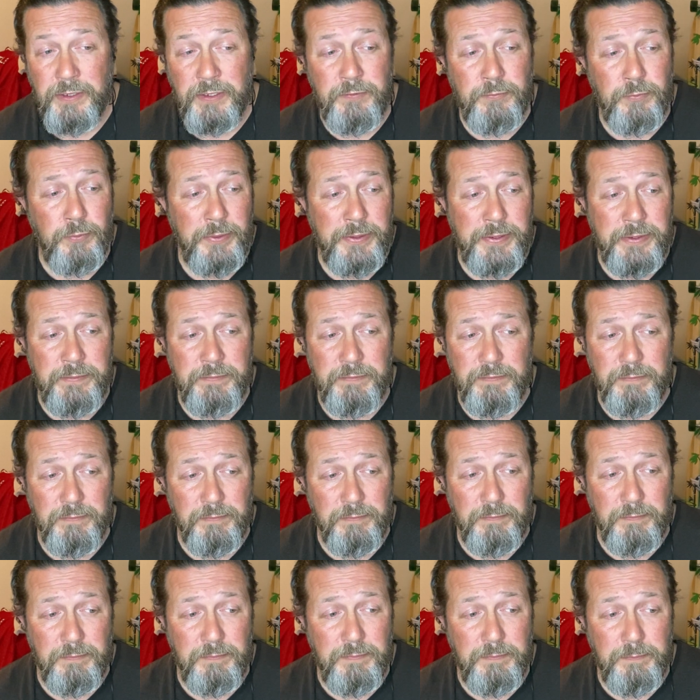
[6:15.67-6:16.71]
If we
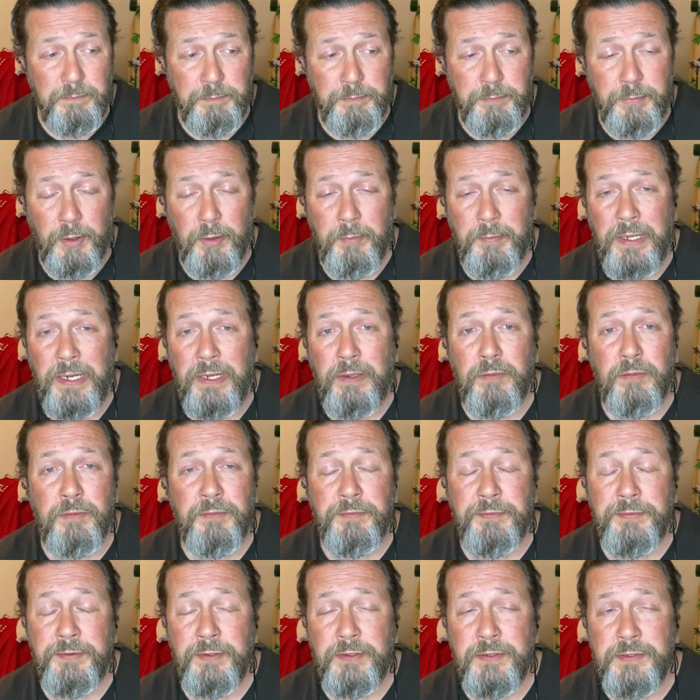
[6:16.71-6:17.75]
bomb out on
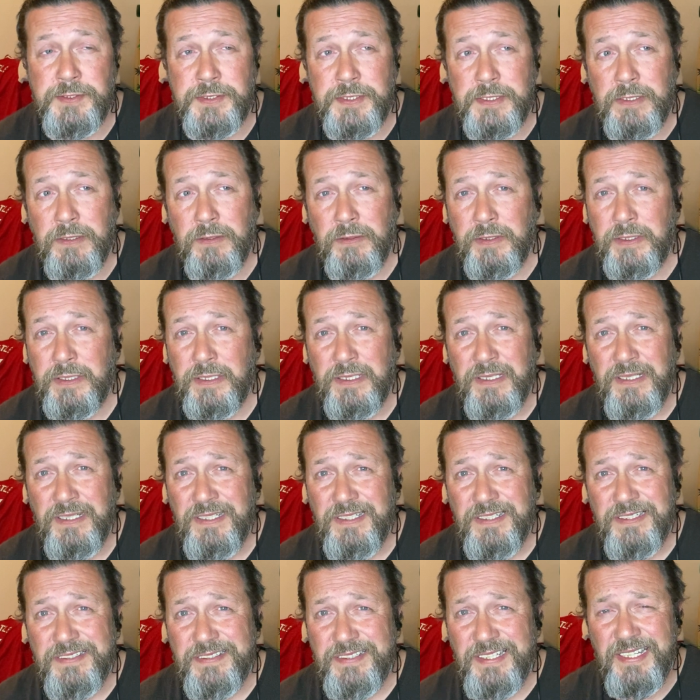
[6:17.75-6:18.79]
Thursday night,
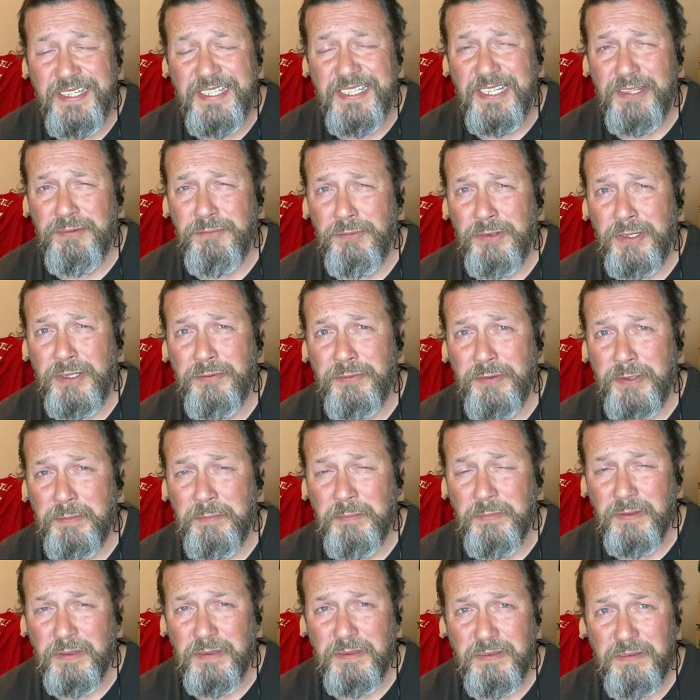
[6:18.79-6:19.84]
they ain't getting rid of him.
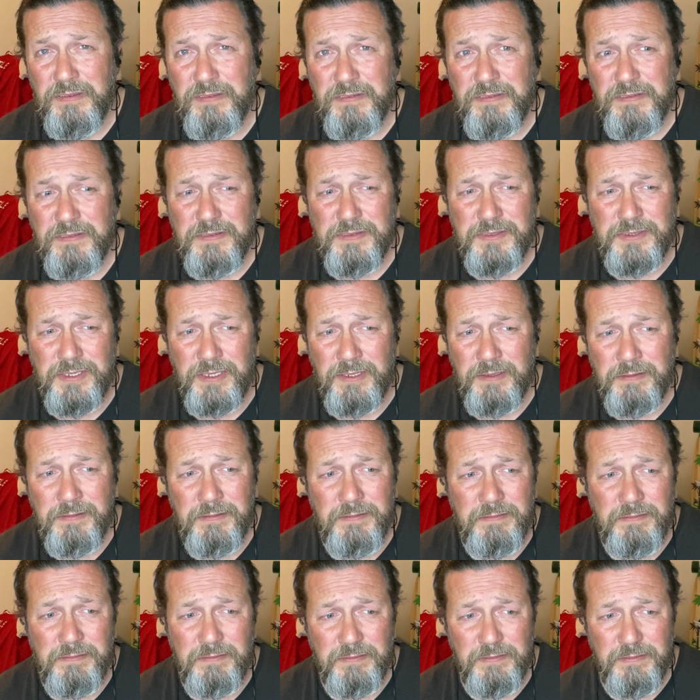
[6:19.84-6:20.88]
So
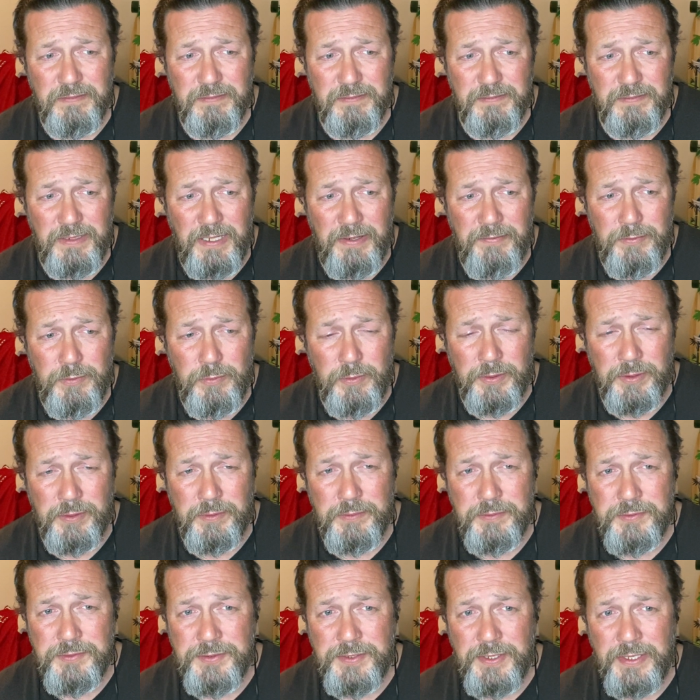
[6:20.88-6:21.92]
everyone
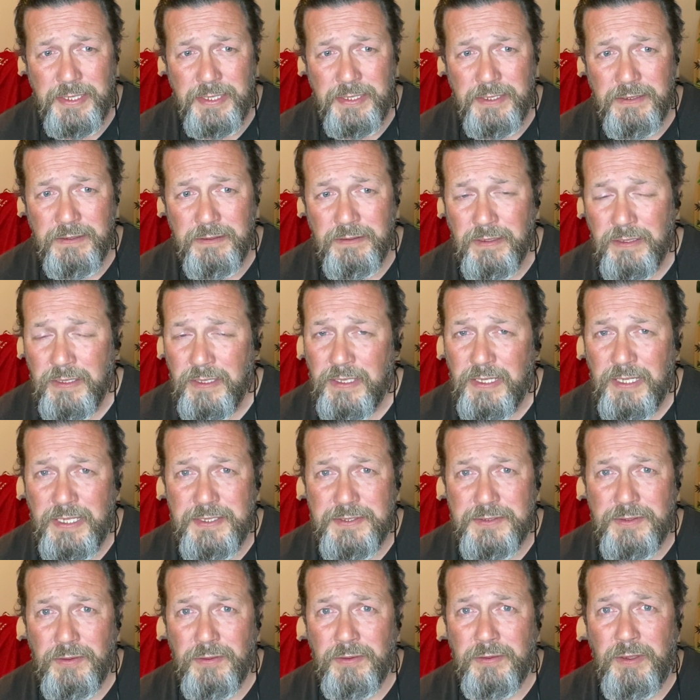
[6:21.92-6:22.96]
who's saying he's
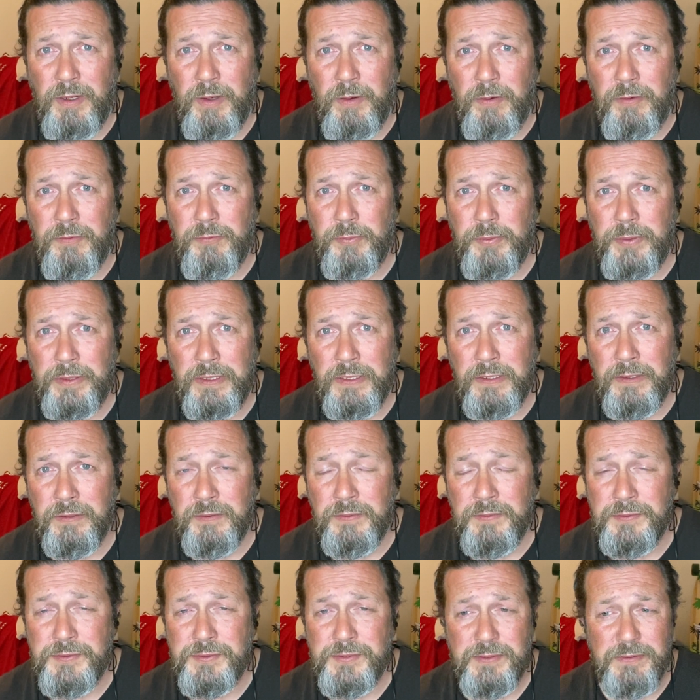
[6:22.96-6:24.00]
got to go if we
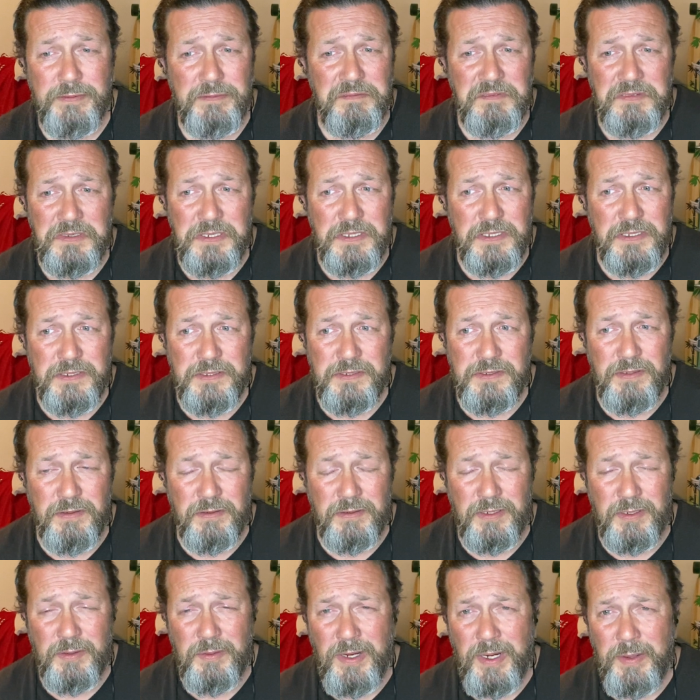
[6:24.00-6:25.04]
lose, it's not
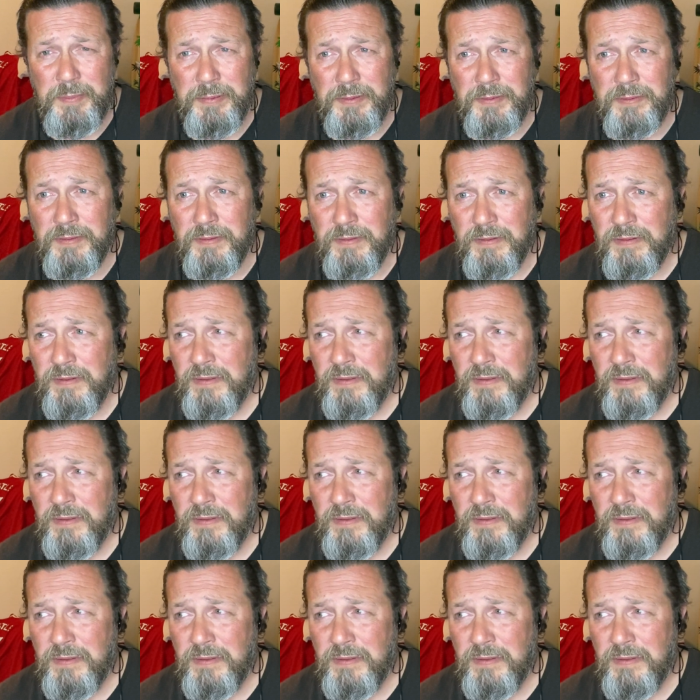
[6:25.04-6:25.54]
going to happen.